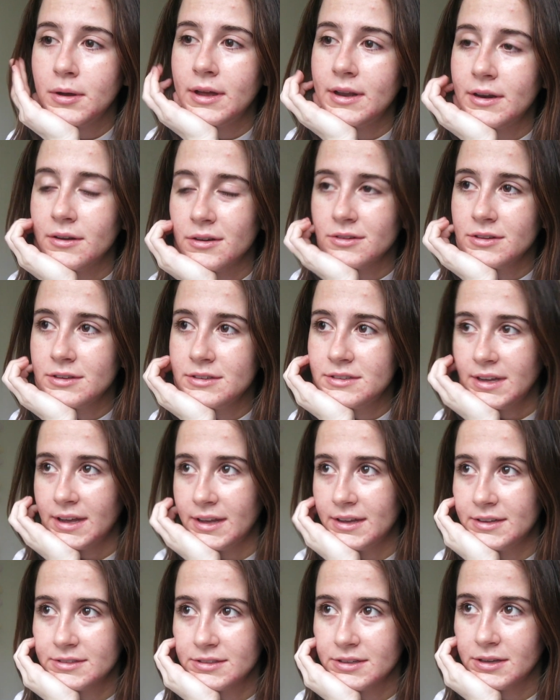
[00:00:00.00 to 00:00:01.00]
And it only
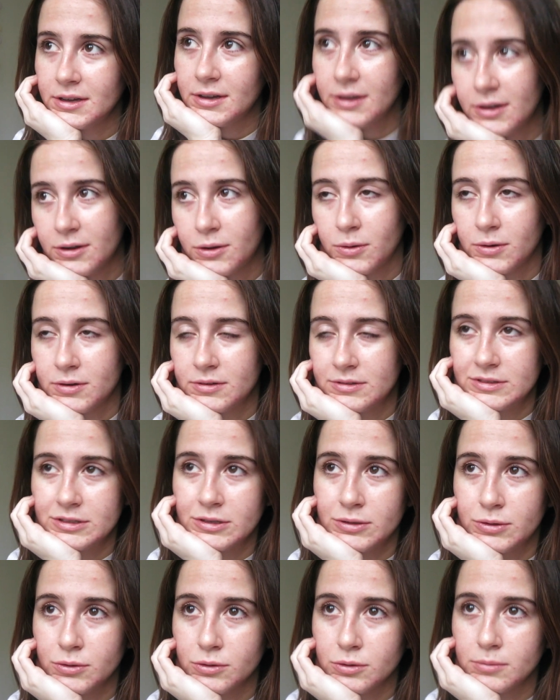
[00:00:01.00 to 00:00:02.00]
takes, according
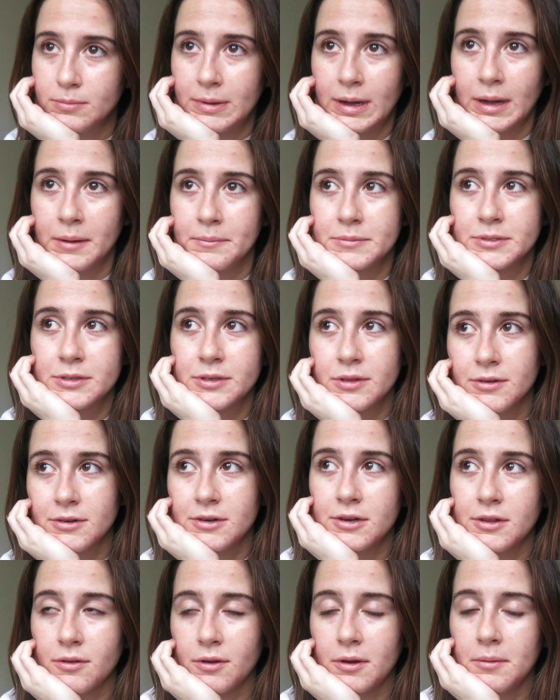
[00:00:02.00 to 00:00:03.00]
to Google Maps,
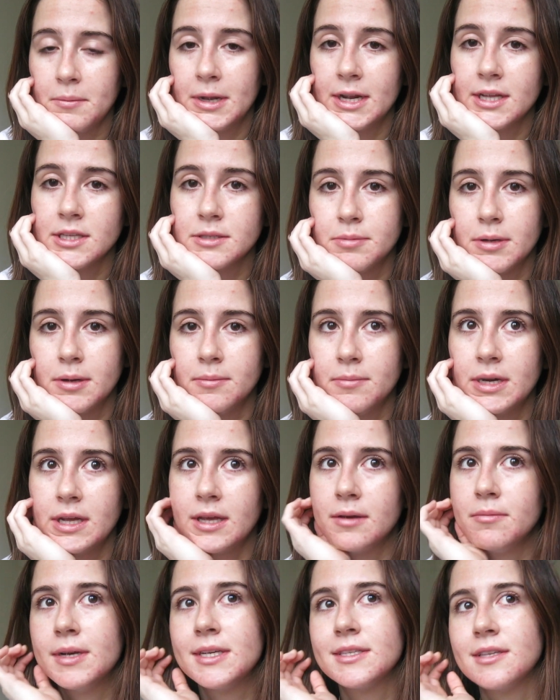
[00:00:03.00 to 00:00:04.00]
33 minutes. But I'm gonna
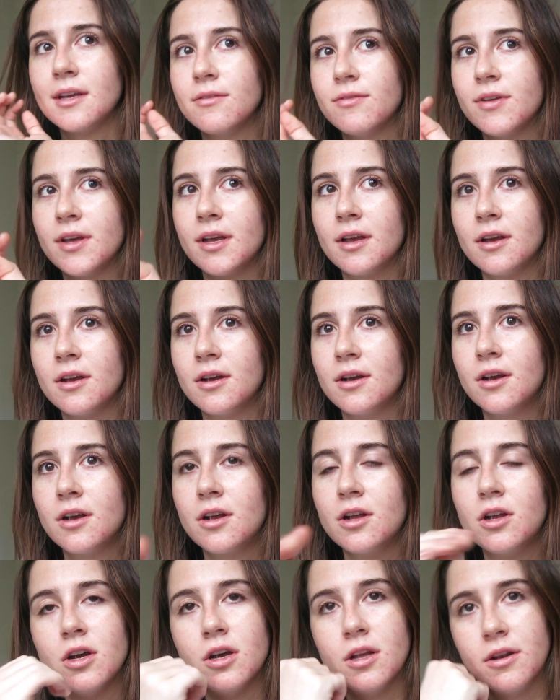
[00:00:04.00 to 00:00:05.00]
give myself like a
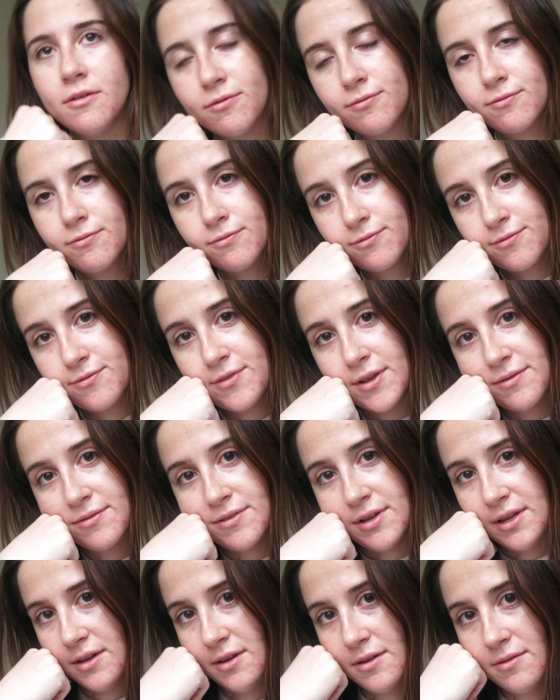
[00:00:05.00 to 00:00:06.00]
good
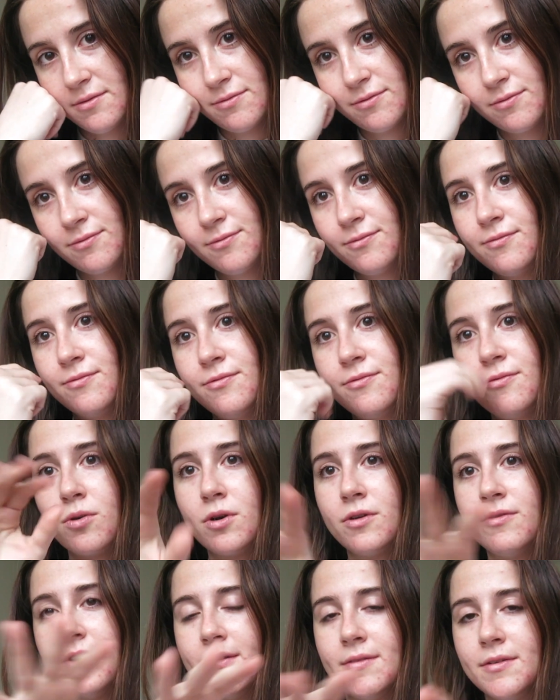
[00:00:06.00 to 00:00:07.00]
50 to
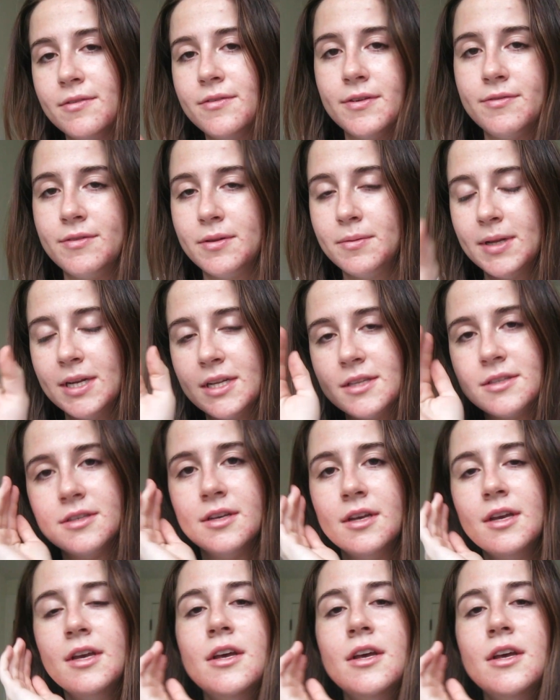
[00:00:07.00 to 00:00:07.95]
45 to 50 minutes.